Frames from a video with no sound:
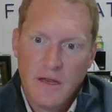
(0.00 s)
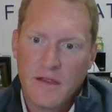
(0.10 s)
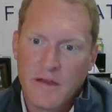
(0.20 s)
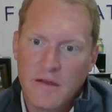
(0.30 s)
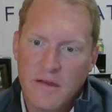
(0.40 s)

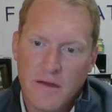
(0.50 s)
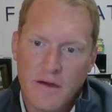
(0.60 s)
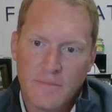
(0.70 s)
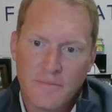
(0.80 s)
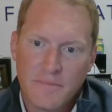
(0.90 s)
In
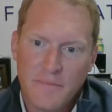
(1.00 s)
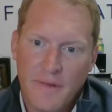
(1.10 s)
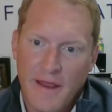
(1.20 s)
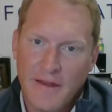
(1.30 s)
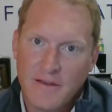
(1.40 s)

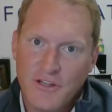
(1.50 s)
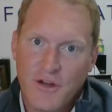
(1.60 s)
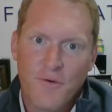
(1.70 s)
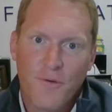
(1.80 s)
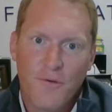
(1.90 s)

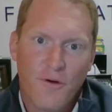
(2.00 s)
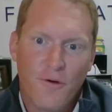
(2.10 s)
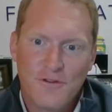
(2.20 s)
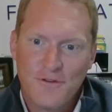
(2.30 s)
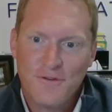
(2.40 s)
general
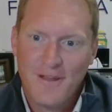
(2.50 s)
culture,